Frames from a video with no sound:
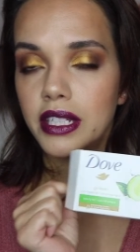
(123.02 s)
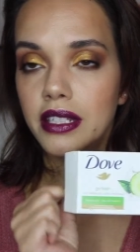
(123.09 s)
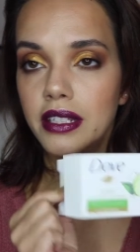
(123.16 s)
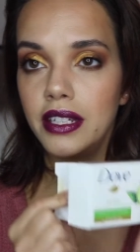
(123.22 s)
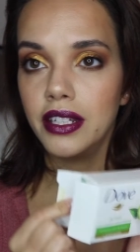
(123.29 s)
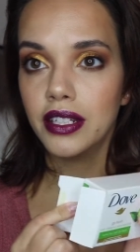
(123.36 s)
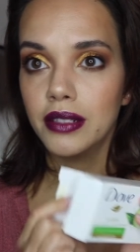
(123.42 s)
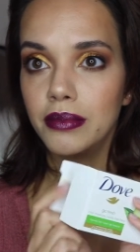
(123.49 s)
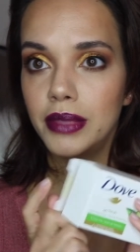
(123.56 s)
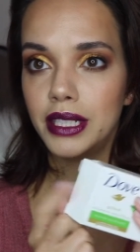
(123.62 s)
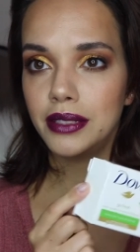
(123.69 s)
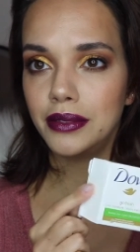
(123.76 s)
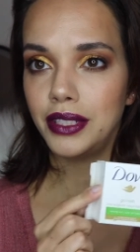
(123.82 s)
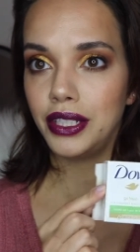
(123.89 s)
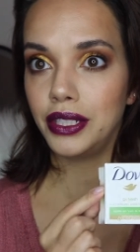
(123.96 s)
in here,
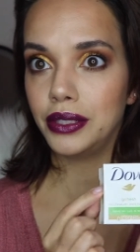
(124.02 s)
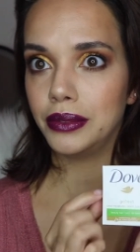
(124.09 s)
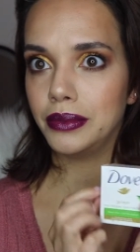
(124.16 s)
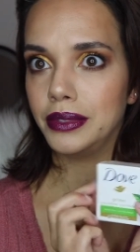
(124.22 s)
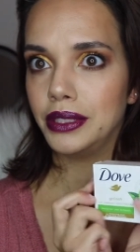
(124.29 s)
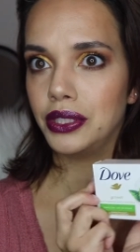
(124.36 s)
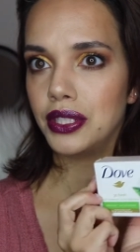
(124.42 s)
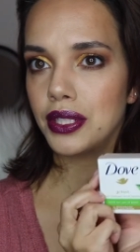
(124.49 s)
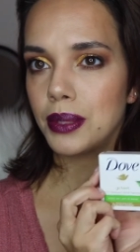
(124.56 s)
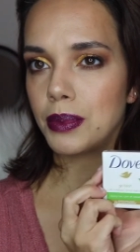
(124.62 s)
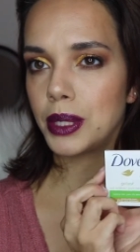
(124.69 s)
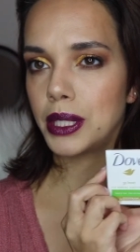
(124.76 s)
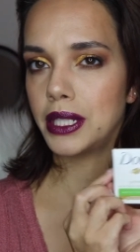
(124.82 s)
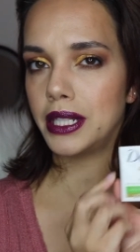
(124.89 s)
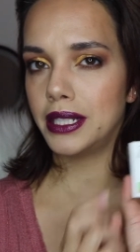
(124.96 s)
but you know, let's just
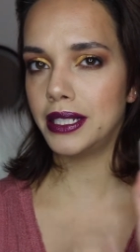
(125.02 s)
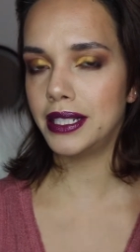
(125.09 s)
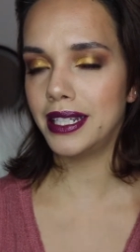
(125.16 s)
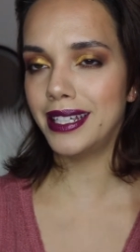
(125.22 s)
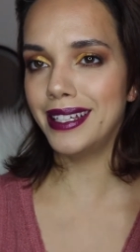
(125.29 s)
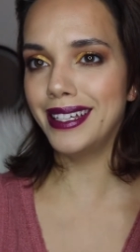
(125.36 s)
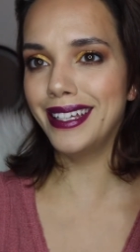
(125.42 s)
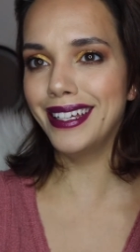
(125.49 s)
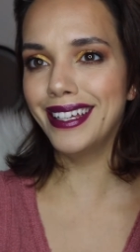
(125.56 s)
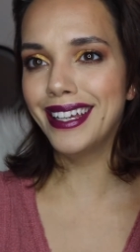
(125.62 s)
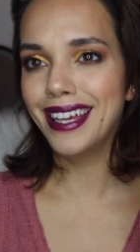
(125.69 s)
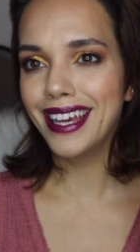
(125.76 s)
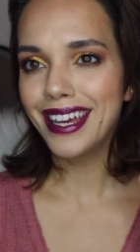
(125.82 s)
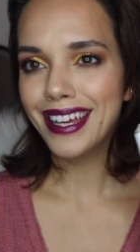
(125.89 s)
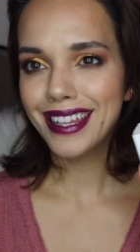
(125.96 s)
pretend
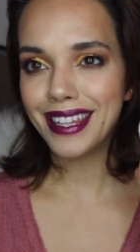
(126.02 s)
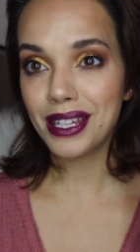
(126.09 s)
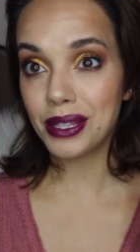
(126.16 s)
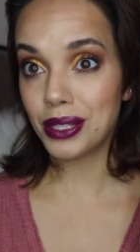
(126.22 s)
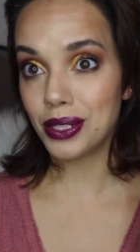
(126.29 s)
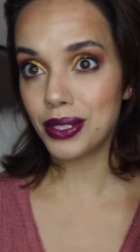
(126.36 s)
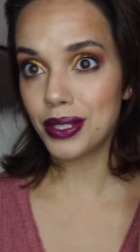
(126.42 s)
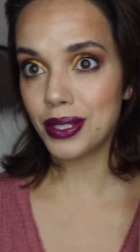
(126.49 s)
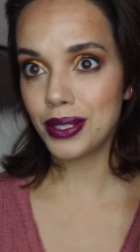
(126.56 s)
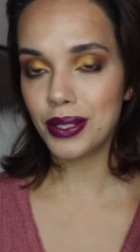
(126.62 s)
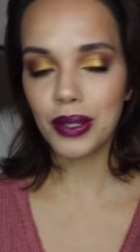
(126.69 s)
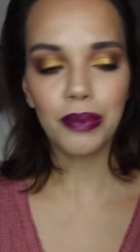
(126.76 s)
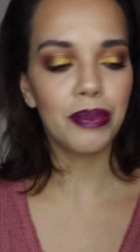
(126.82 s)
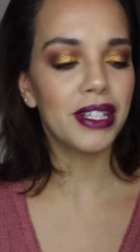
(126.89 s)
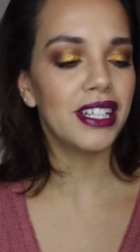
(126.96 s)
that there's
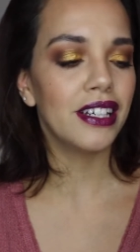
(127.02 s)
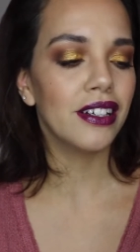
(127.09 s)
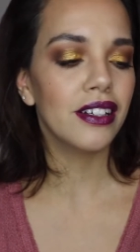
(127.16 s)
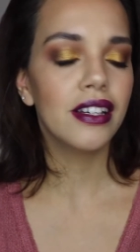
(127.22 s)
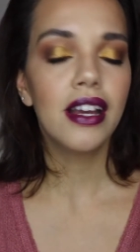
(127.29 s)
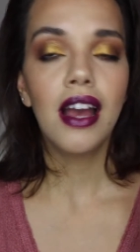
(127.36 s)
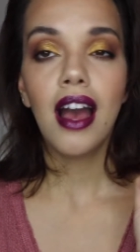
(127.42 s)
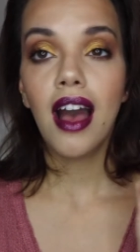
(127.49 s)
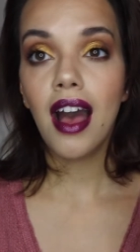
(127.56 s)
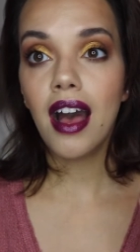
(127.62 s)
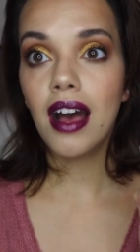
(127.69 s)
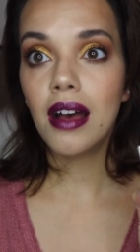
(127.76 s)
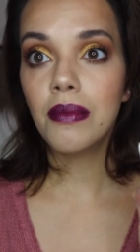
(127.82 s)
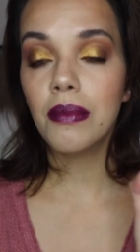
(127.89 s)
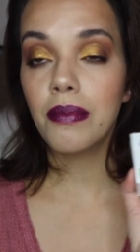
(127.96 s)
soap in here.
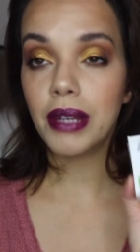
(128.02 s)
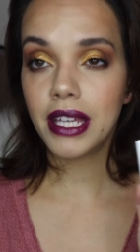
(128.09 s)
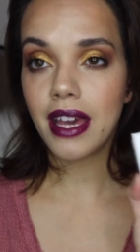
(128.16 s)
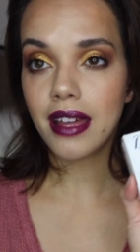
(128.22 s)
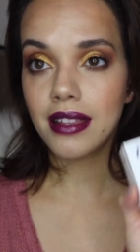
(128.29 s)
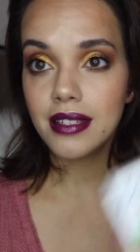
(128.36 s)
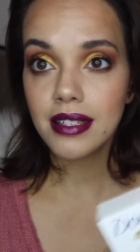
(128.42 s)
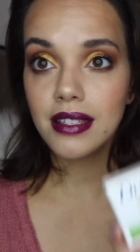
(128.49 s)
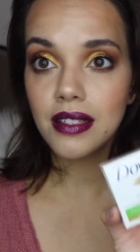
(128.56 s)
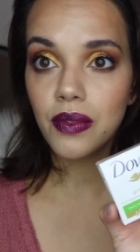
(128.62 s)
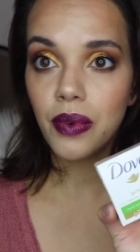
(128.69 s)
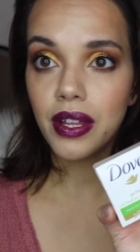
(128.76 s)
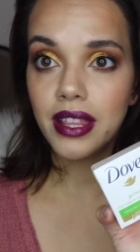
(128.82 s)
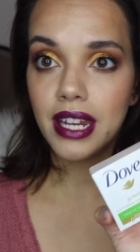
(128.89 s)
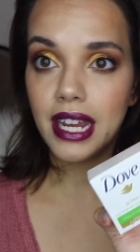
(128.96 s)
But yeah, this is the
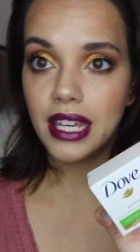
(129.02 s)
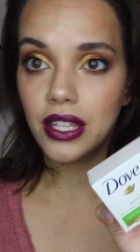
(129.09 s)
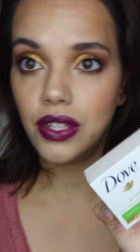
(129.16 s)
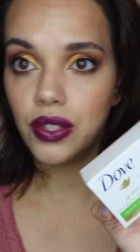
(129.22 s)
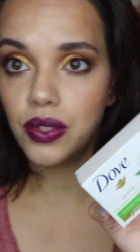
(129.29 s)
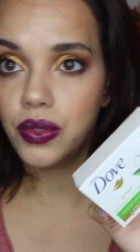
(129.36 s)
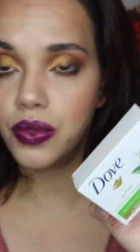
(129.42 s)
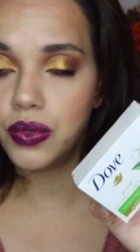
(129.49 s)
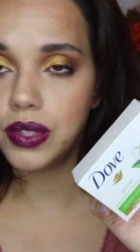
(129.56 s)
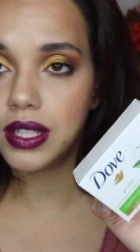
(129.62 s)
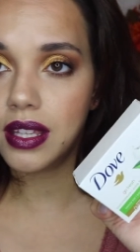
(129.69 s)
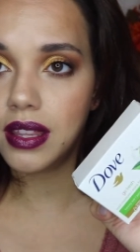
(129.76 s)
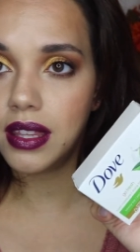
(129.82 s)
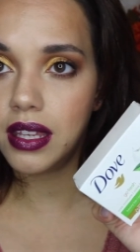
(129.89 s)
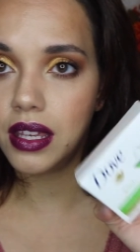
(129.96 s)
one that I use,
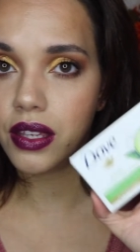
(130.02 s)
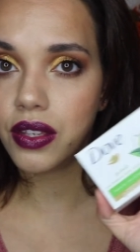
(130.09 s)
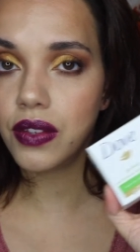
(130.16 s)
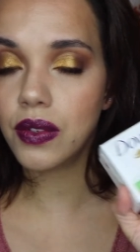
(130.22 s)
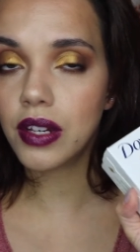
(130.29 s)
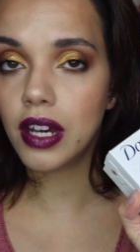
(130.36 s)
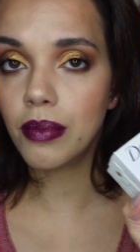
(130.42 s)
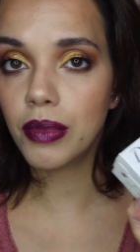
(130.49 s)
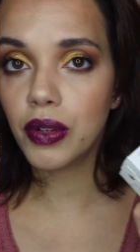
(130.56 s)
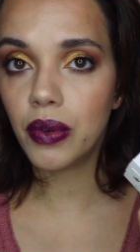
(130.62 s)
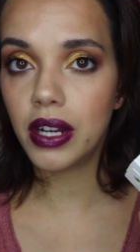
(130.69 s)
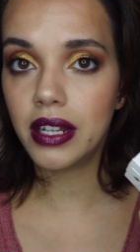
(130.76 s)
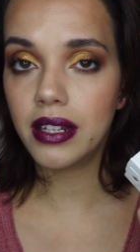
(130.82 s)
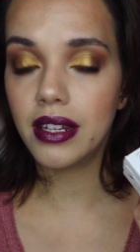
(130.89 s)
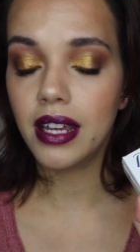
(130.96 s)
the cucumber
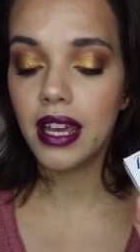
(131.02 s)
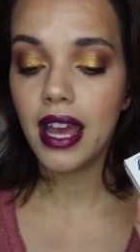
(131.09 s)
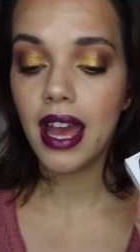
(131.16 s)
one.